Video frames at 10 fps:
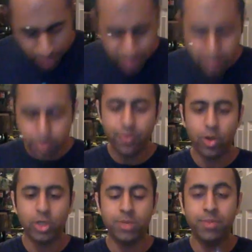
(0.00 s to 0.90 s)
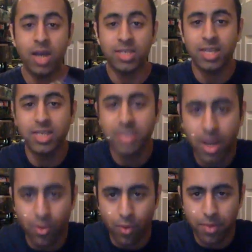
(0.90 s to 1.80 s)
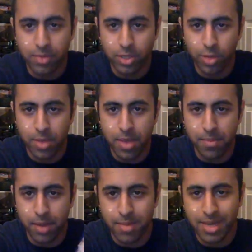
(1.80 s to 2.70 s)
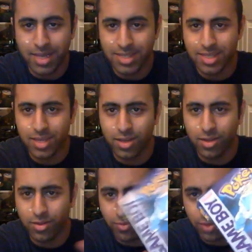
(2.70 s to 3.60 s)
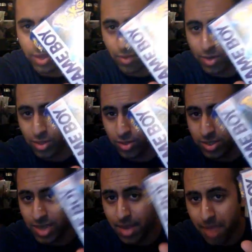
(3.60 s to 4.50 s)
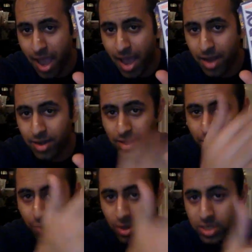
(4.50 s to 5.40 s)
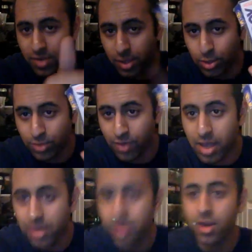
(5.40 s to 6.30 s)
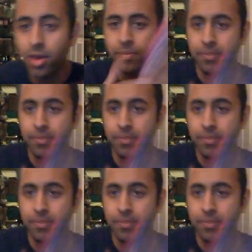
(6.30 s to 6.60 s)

mean, the blue version box is kind of ripped a little bit, but I mean, it's still, for the original, it's not bad. Like, the front of it looks fine, you know?